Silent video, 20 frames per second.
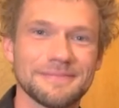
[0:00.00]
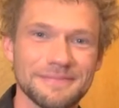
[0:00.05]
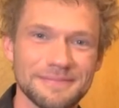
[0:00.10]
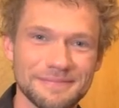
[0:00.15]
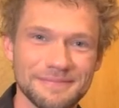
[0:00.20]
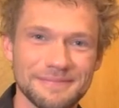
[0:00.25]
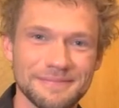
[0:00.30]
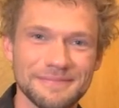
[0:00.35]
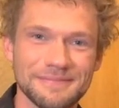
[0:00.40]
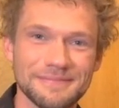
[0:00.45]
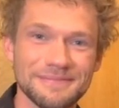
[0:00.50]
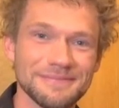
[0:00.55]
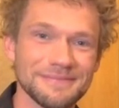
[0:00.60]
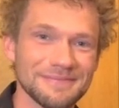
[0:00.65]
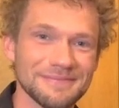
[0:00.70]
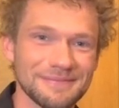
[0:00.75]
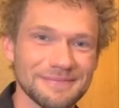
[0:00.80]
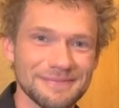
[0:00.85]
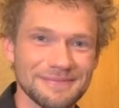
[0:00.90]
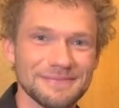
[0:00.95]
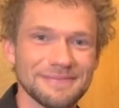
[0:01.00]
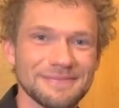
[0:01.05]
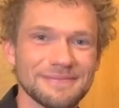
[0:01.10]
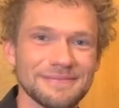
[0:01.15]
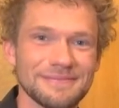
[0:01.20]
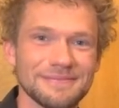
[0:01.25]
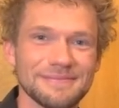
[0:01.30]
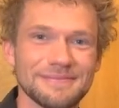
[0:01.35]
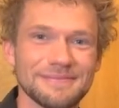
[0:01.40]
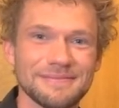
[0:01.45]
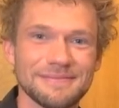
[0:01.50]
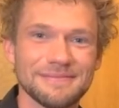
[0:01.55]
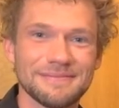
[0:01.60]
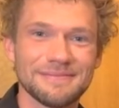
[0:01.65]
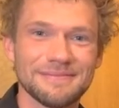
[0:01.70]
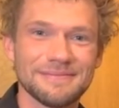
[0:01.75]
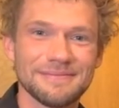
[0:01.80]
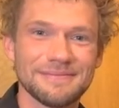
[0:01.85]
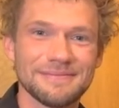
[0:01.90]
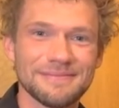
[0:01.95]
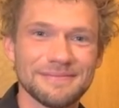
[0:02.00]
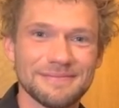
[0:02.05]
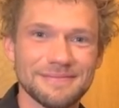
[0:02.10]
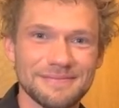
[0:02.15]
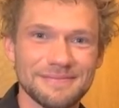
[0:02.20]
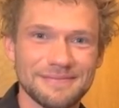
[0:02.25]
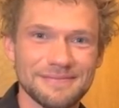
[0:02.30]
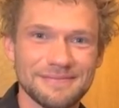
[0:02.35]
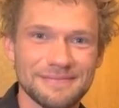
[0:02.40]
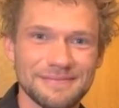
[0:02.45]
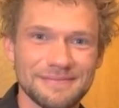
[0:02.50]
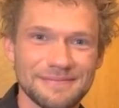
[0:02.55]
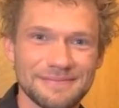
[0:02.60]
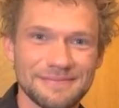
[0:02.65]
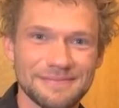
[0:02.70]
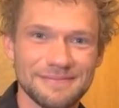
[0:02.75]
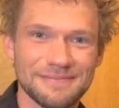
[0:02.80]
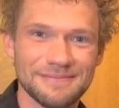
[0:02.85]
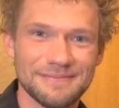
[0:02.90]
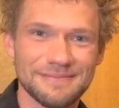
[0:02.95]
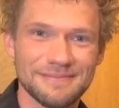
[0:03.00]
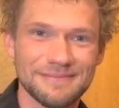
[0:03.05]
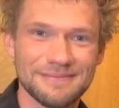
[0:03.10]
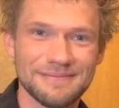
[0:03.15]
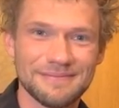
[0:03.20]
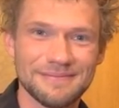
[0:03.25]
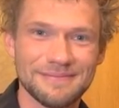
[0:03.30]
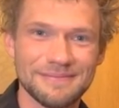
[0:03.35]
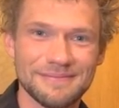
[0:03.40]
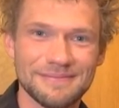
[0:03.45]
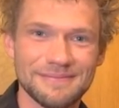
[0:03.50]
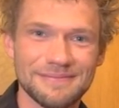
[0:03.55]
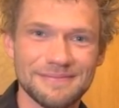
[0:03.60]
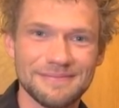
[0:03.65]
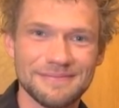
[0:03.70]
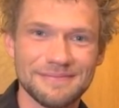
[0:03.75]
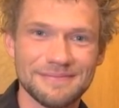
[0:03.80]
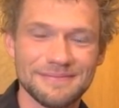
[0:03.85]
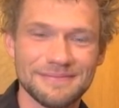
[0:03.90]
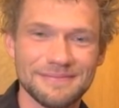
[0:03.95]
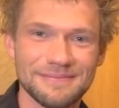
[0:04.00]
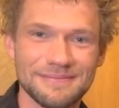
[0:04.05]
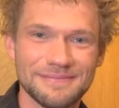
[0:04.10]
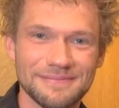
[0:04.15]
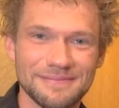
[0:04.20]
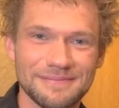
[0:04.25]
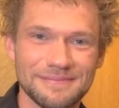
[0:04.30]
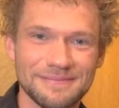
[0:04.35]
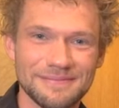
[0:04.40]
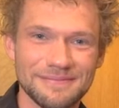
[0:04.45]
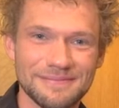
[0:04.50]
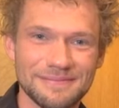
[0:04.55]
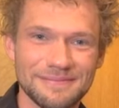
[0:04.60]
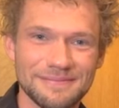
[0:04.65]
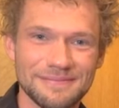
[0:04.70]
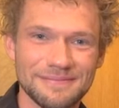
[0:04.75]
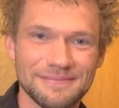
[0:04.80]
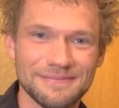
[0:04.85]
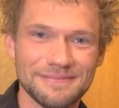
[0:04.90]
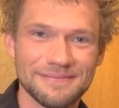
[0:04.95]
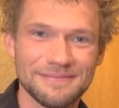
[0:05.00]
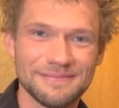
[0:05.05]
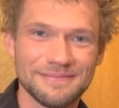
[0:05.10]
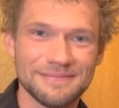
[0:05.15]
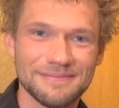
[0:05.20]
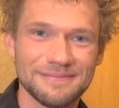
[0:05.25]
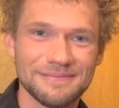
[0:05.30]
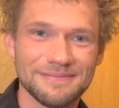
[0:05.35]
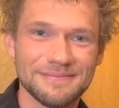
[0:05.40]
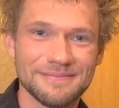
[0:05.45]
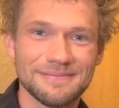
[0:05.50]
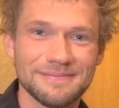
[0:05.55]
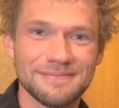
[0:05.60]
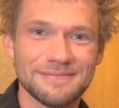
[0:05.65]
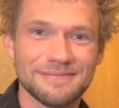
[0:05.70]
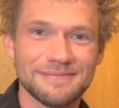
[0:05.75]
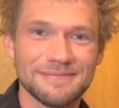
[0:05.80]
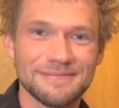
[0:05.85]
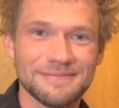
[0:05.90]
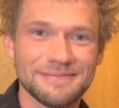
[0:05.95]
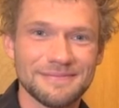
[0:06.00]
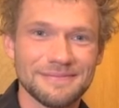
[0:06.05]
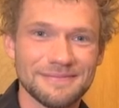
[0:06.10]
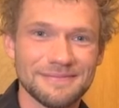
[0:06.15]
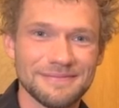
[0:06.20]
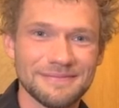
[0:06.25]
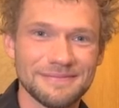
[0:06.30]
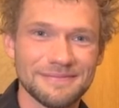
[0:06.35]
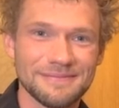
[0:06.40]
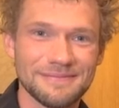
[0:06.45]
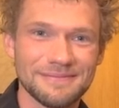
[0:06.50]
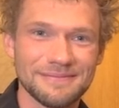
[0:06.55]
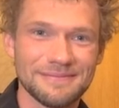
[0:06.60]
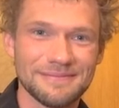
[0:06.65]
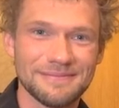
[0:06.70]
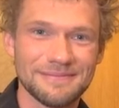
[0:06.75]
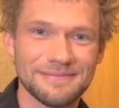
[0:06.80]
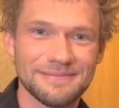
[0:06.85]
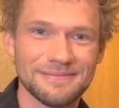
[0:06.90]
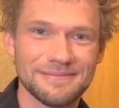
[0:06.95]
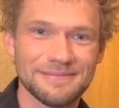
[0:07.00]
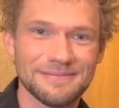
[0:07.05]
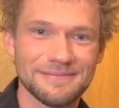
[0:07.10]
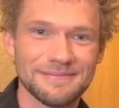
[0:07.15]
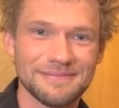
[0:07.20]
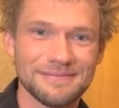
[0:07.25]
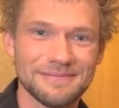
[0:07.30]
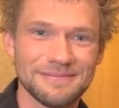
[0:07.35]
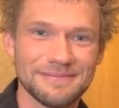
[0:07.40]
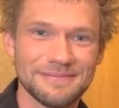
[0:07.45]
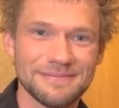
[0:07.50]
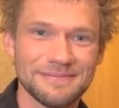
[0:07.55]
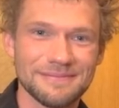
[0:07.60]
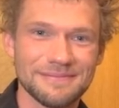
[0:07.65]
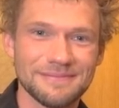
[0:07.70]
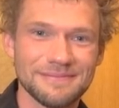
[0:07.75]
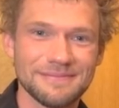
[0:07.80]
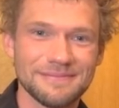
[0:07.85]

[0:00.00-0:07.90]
This person isn't speaking.